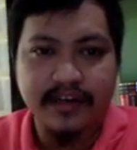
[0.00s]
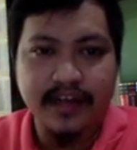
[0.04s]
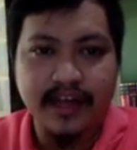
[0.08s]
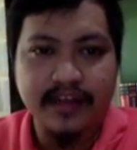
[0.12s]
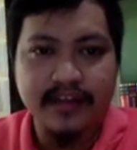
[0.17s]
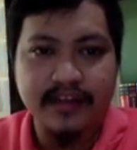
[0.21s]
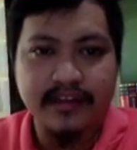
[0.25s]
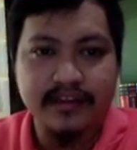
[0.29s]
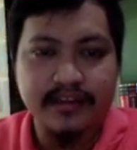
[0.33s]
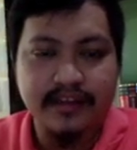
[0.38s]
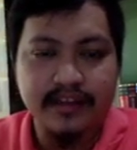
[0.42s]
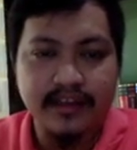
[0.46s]

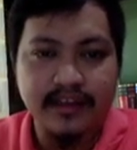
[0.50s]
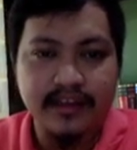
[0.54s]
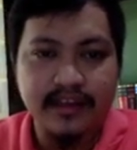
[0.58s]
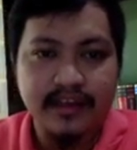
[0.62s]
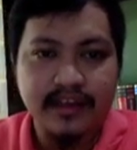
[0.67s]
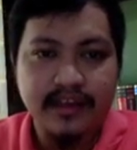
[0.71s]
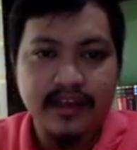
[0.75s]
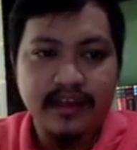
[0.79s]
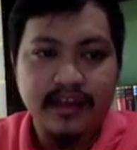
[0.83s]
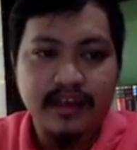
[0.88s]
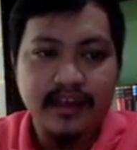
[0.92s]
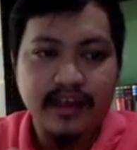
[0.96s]
entity
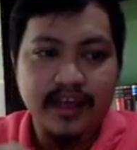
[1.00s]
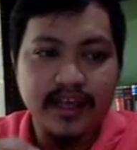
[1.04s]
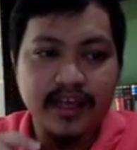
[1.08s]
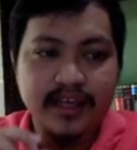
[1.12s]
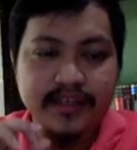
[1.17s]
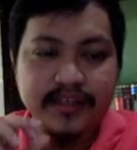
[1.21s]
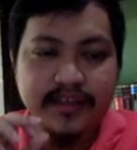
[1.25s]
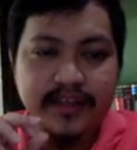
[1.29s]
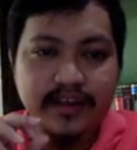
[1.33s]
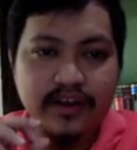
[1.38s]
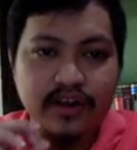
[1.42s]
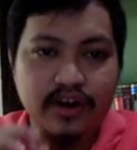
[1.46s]
is
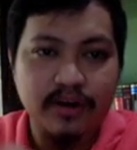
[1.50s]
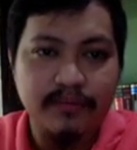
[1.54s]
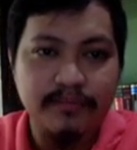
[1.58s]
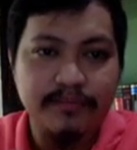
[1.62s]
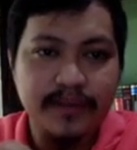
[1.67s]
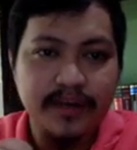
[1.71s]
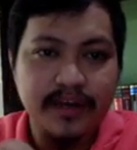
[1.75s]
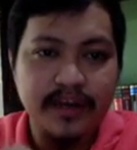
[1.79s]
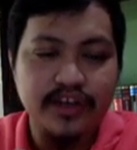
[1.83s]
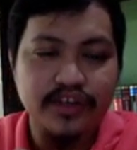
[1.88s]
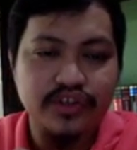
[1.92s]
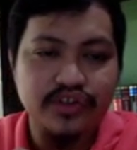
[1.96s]
the
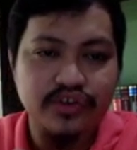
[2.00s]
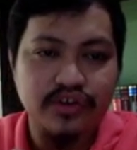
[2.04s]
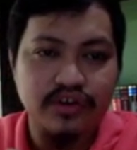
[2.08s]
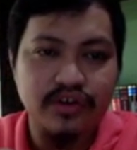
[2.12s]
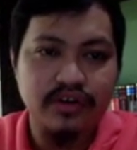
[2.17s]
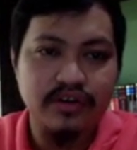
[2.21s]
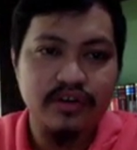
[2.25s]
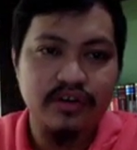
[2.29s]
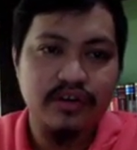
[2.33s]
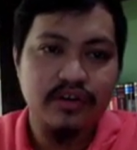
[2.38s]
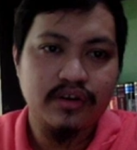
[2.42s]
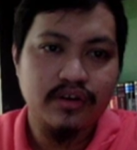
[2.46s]

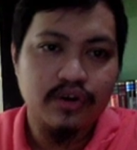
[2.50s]
combination